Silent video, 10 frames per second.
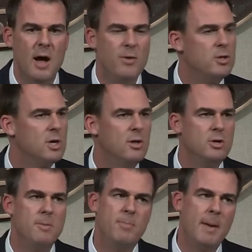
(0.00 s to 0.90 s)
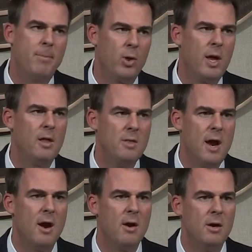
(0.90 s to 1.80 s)
there's a big plan
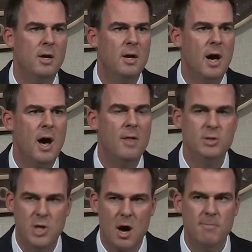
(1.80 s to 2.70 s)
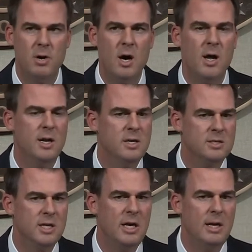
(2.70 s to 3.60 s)
there that John Budd and his
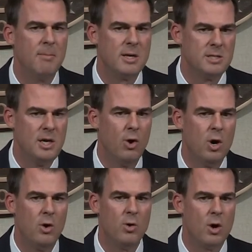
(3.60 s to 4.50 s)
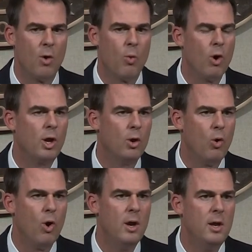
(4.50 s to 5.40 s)
team, my COO, are working
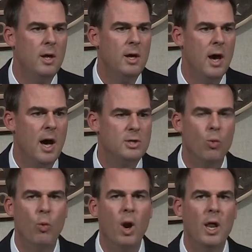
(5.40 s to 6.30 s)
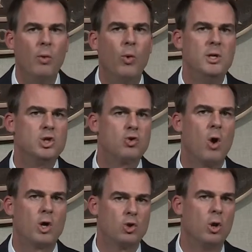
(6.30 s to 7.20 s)
on to really
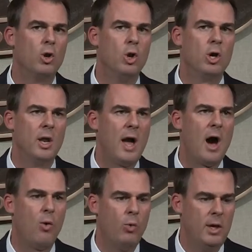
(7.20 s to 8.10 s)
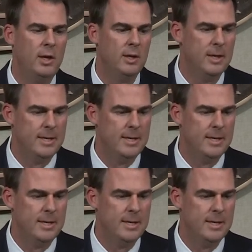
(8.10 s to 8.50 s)
restructure and look at how we